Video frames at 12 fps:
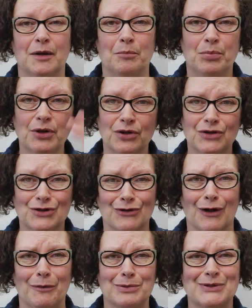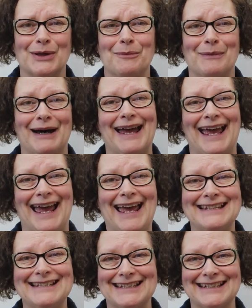A book dropped on my
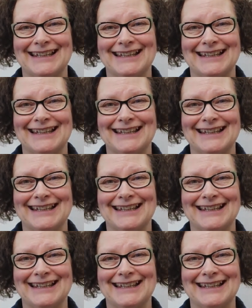head.